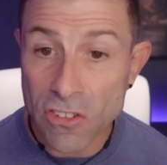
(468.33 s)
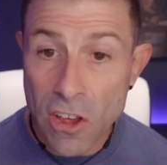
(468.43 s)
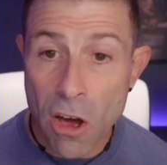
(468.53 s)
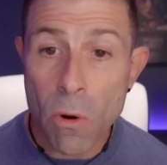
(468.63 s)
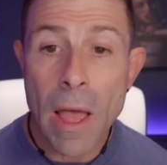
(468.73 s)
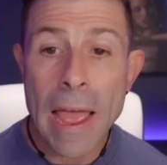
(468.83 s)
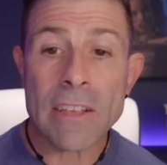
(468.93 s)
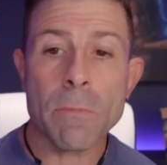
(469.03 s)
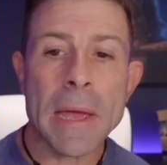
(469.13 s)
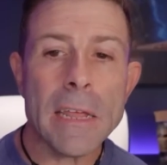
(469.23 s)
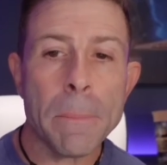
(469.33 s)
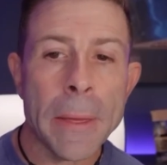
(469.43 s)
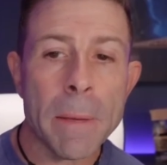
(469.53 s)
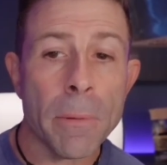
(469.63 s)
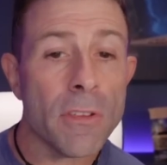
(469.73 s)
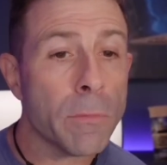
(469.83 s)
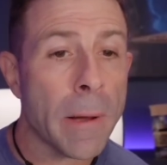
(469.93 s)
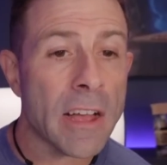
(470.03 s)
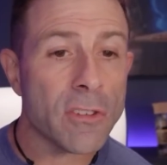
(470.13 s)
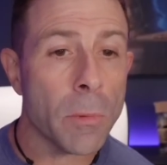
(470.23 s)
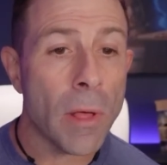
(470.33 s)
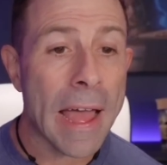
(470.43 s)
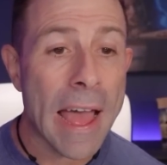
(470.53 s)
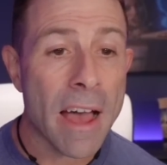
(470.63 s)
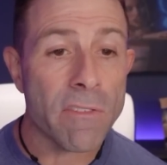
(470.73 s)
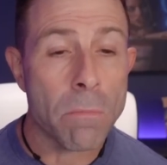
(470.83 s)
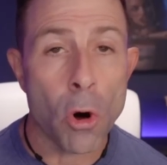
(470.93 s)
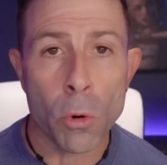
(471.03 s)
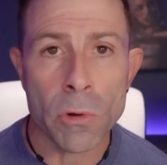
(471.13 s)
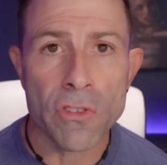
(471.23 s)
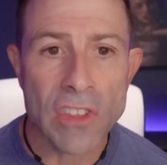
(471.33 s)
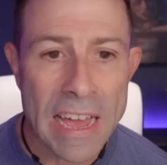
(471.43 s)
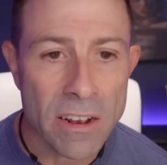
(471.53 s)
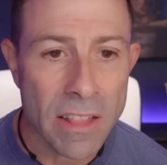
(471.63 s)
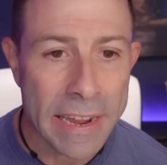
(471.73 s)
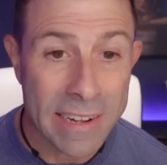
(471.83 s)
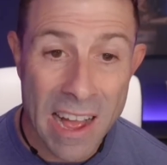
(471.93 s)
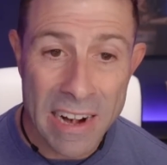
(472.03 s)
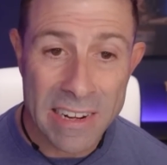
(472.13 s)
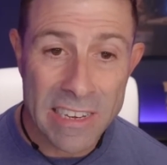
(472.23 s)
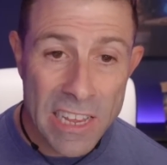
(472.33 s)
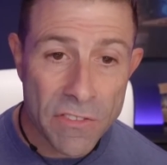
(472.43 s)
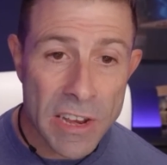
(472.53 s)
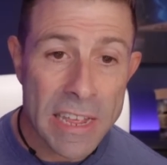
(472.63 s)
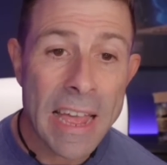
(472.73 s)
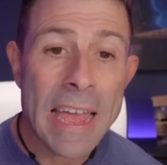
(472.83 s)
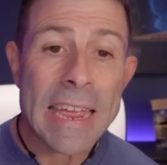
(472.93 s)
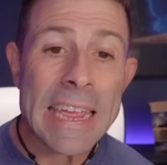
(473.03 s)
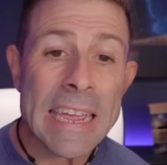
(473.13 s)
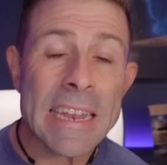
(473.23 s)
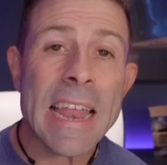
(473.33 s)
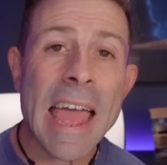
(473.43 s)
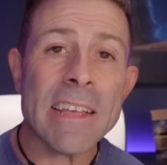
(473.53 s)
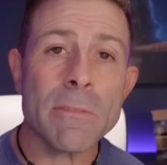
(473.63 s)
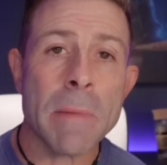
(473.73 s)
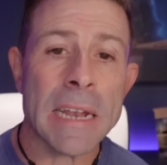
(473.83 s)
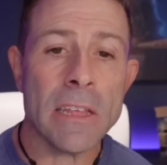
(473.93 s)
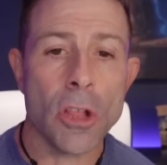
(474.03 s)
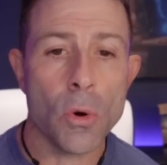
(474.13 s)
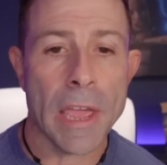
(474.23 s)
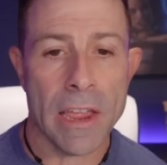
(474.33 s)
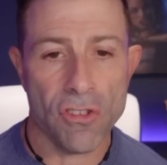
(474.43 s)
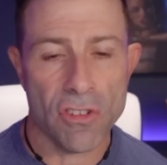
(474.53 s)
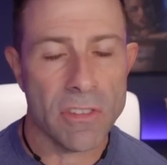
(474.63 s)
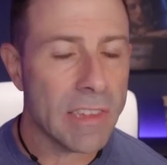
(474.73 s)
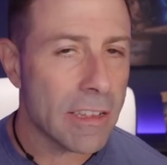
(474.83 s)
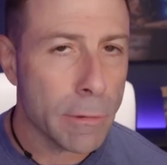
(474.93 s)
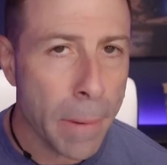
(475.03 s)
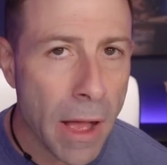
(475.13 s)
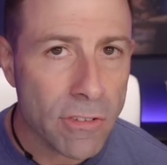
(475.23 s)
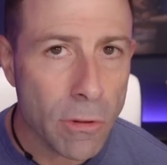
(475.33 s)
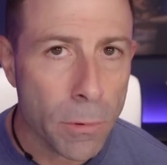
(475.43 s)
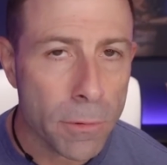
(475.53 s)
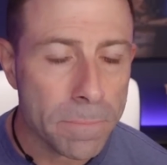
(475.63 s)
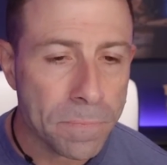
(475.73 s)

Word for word: So as many people as possible have mobile satellite connectivity in as many locations as possible.